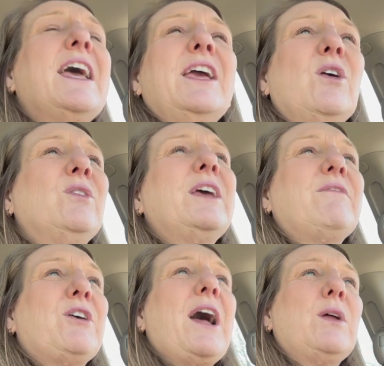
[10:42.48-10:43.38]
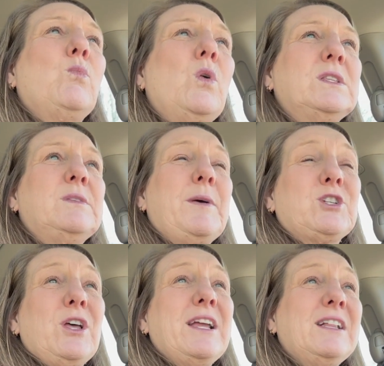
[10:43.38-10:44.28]
only ever had one
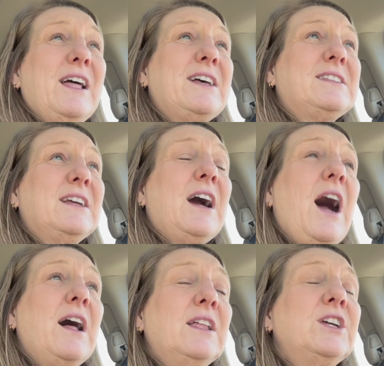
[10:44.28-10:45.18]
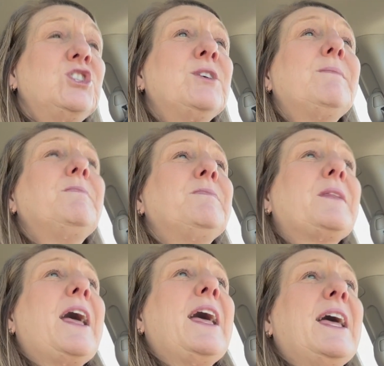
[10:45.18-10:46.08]
special ed class in college,
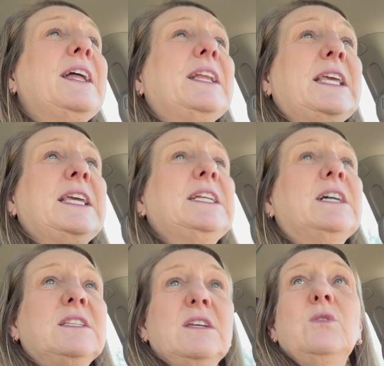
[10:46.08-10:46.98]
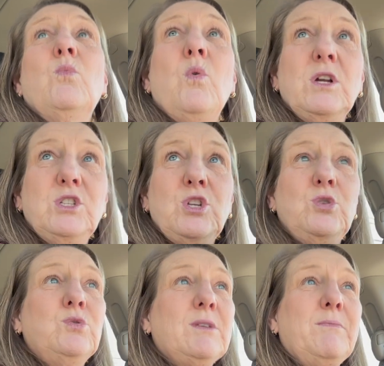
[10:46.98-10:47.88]
and he doesn't want to
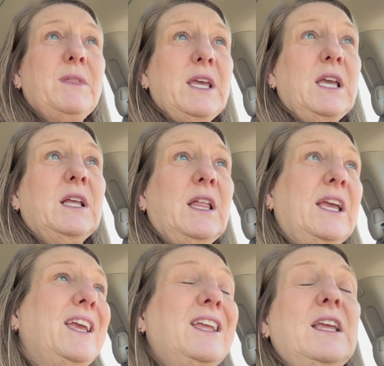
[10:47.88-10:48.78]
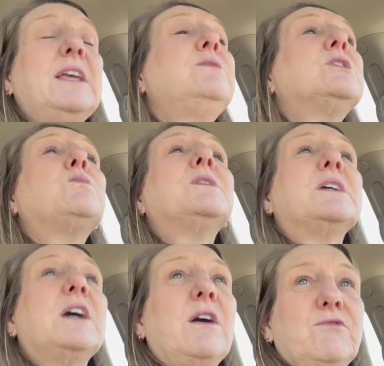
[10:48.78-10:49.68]
do something like, he just
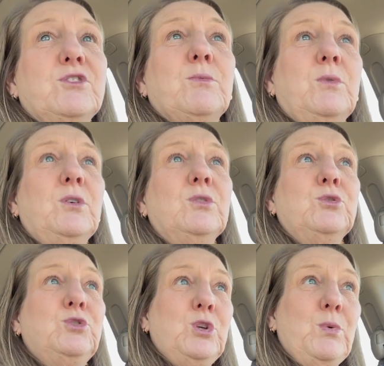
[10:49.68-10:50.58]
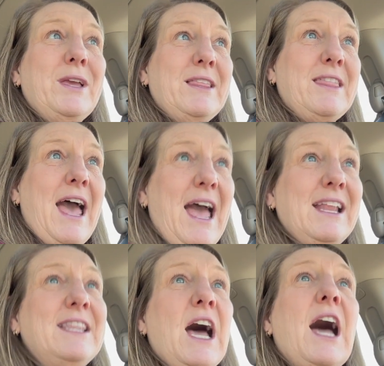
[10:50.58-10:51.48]
wasn't comfortable doing
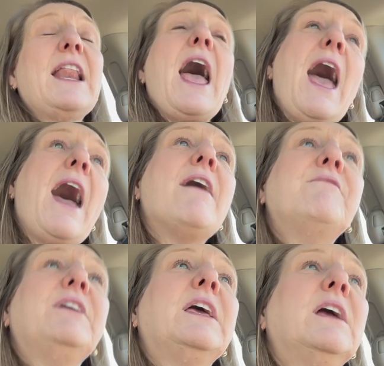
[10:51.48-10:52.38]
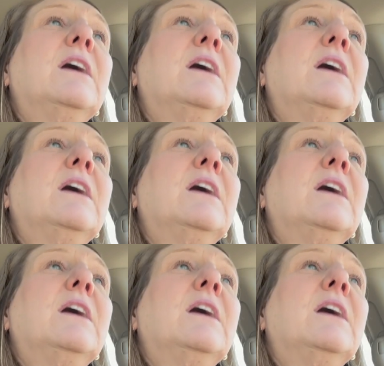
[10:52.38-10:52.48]
that, not having,